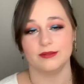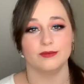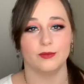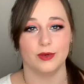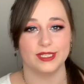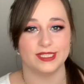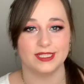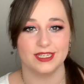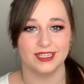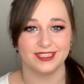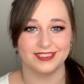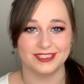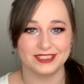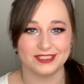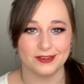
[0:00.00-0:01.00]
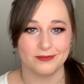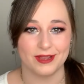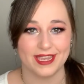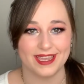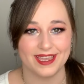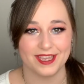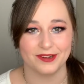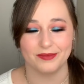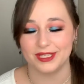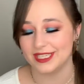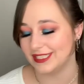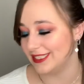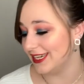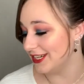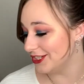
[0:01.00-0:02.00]
wasting this on my hand
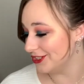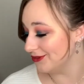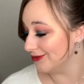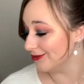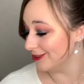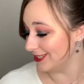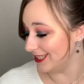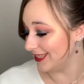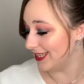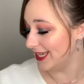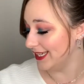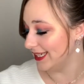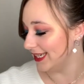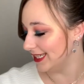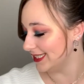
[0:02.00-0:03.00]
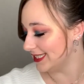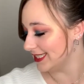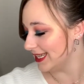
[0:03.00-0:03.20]
because I actually really like it.